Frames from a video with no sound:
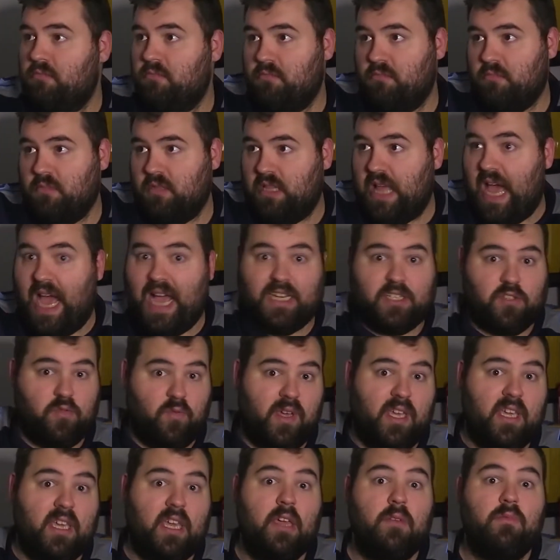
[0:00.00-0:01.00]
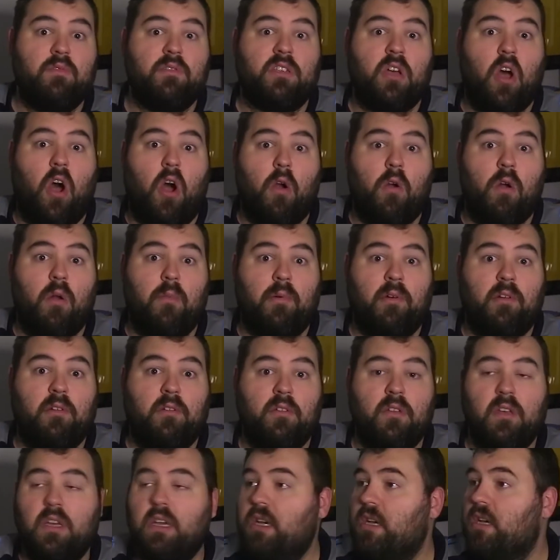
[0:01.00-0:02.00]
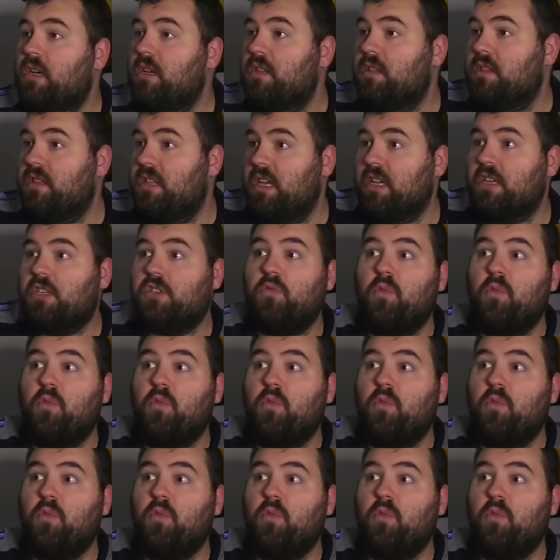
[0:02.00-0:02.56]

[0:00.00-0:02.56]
Last week, he was horrible. This